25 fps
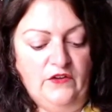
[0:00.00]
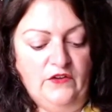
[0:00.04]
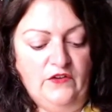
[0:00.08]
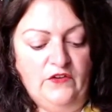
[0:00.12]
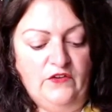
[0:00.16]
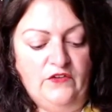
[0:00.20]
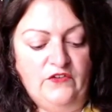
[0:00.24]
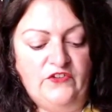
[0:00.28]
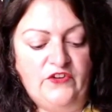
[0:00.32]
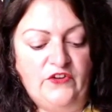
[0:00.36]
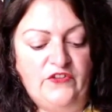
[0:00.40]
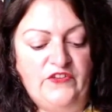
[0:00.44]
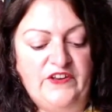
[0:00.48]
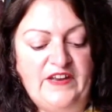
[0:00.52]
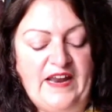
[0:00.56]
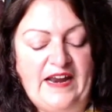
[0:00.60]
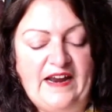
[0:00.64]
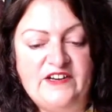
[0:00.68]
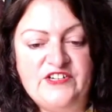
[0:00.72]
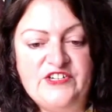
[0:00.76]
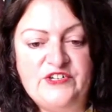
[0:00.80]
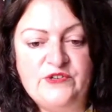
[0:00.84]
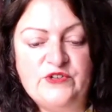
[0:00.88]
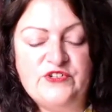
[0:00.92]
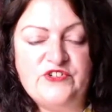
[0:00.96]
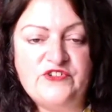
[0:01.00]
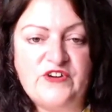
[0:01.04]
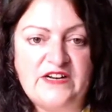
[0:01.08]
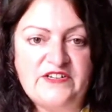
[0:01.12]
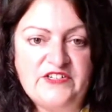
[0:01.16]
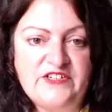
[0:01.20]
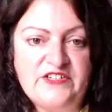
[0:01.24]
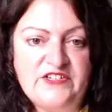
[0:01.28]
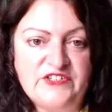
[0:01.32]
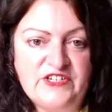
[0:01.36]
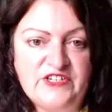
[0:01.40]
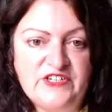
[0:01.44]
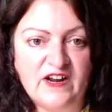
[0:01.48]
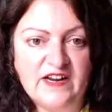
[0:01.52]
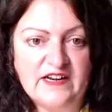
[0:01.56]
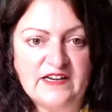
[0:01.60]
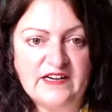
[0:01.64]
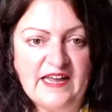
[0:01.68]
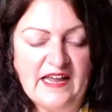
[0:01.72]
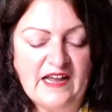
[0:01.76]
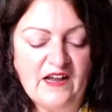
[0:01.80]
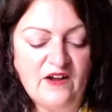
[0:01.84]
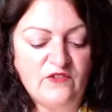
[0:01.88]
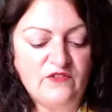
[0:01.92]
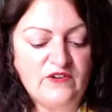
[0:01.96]
So the national strategy right
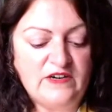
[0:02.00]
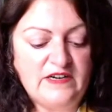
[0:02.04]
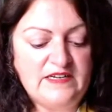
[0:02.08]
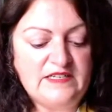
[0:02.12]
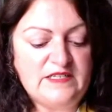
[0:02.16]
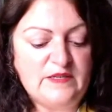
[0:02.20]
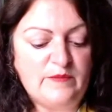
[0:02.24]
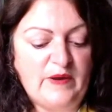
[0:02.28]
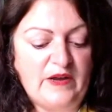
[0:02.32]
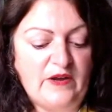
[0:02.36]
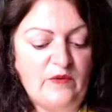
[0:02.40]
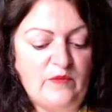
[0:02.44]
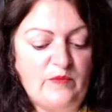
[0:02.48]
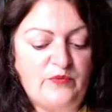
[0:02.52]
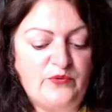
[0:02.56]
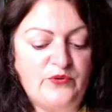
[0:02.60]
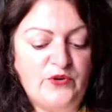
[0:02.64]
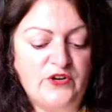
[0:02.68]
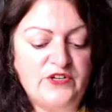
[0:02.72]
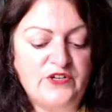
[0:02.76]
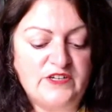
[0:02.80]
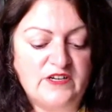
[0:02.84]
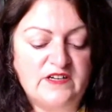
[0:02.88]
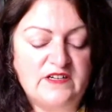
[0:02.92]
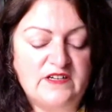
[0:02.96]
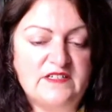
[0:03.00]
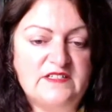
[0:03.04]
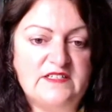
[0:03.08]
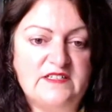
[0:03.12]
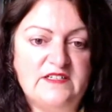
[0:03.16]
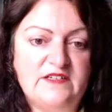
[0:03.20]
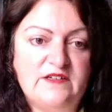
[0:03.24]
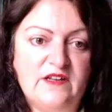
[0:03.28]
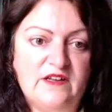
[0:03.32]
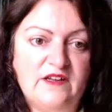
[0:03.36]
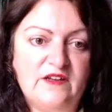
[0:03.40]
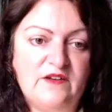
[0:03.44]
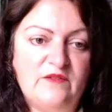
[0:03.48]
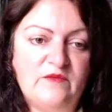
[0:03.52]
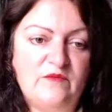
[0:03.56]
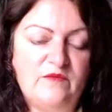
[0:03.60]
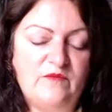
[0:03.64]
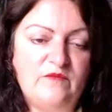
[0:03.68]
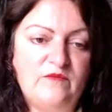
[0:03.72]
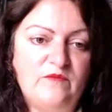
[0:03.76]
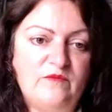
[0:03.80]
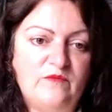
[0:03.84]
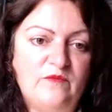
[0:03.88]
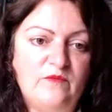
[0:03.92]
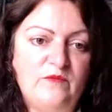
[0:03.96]
now really is about products and
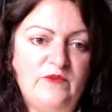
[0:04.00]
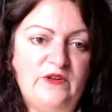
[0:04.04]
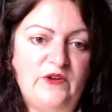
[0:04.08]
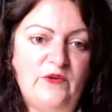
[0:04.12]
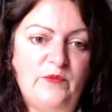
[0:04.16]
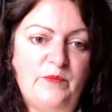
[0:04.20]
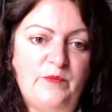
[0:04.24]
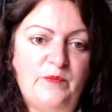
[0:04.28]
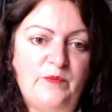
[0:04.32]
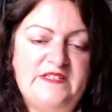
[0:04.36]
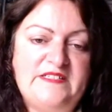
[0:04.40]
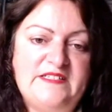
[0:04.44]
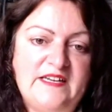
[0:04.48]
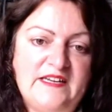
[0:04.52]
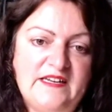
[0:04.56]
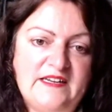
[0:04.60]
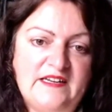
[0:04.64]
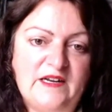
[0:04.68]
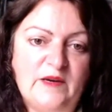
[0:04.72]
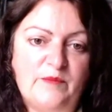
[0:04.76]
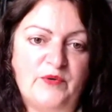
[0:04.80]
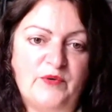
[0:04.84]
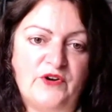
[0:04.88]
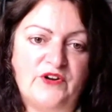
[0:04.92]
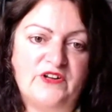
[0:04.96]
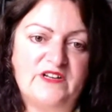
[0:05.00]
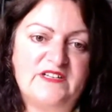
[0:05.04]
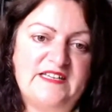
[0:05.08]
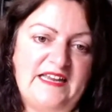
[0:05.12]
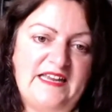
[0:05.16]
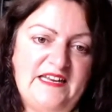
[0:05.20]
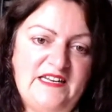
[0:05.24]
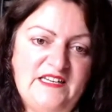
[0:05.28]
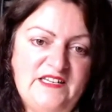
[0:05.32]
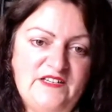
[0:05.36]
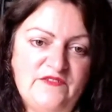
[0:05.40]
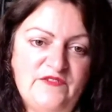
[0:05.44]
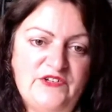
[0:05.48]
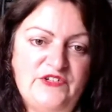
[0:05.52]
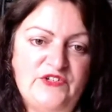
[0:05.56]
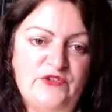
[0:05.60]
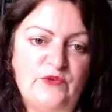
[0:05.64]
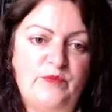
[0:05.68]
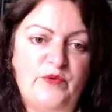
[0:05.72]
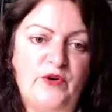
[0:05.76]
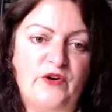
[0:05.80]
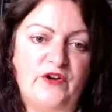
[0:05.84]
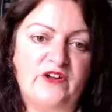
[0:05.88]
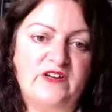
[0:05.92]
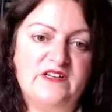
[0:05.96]
particular products, individual
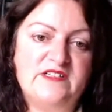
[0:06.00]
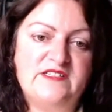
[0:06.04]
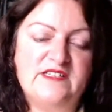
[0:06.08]
products.